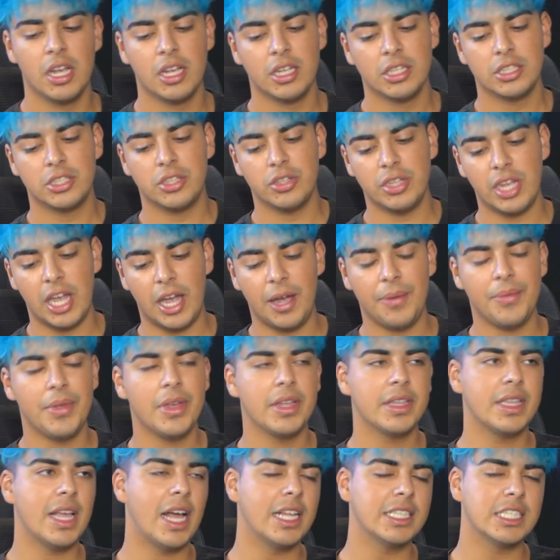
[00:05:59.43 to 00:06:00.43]
So yeah,
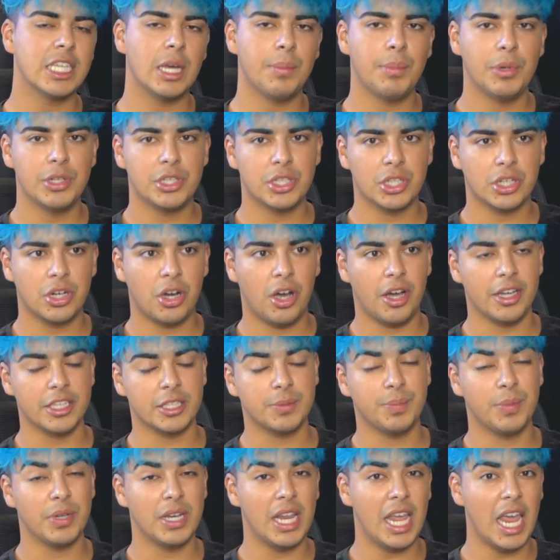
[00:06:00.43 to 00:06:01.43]
that's how much it
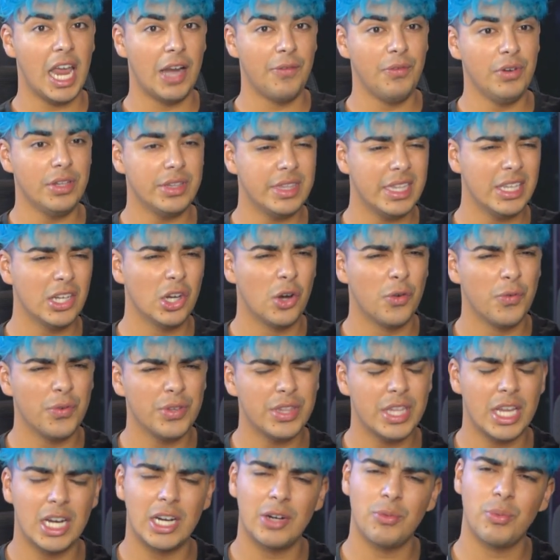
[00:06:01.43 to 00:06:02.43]
costs. But everything over
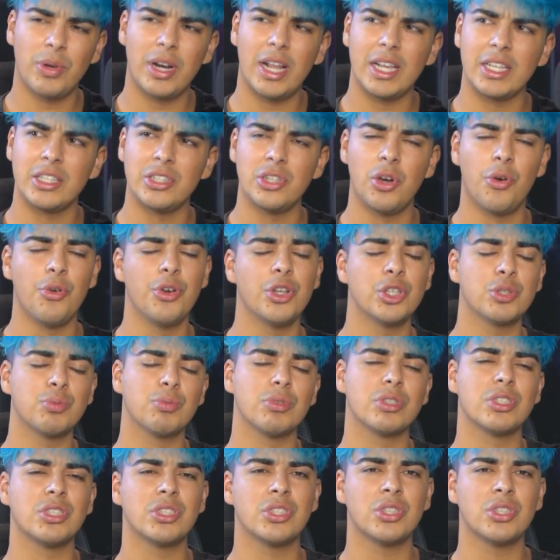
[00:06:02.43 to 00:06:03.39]
there, what I noticed, was